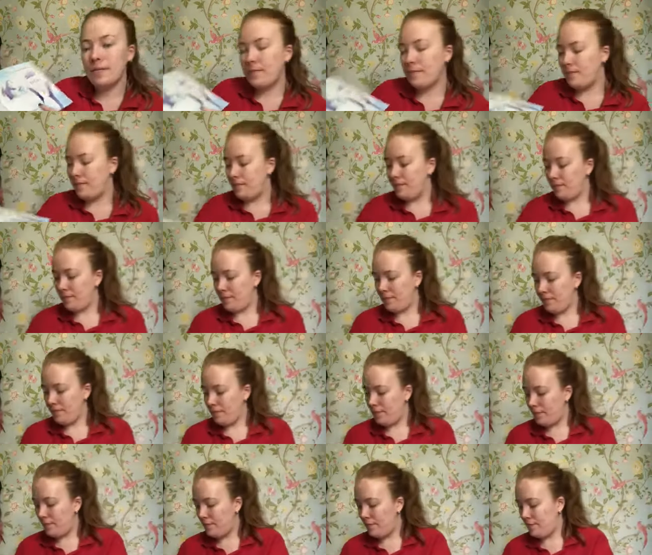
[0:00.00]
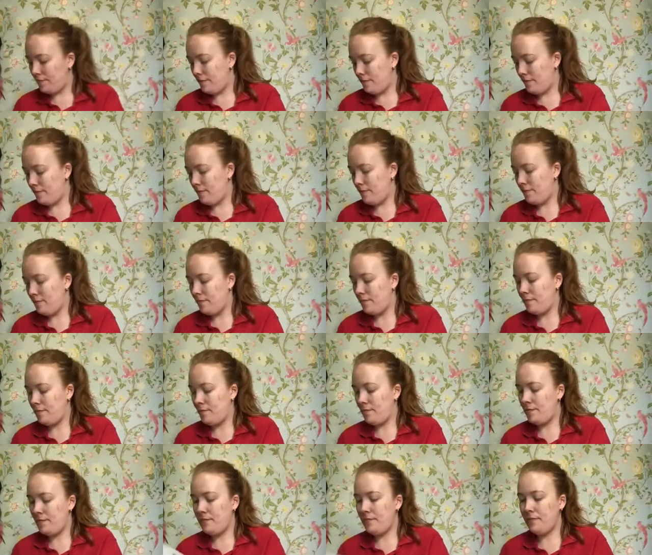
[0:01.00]

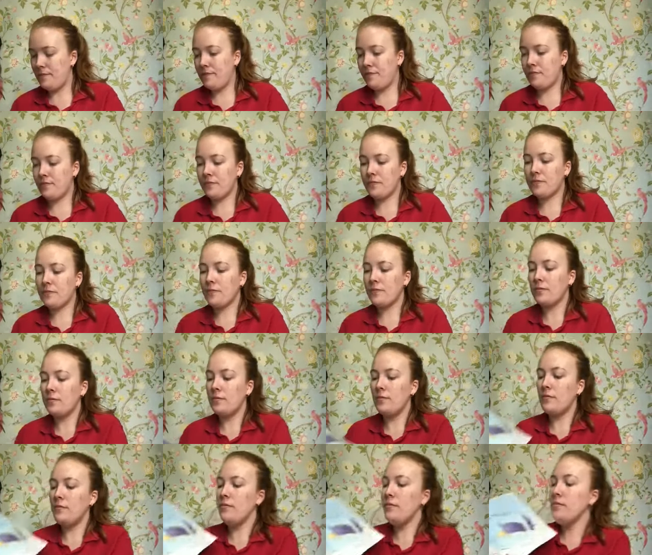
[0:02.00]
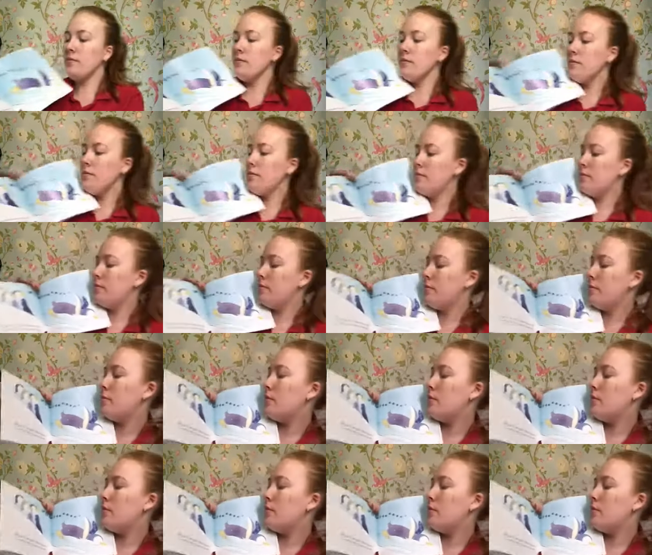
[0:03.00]
Nothing is said.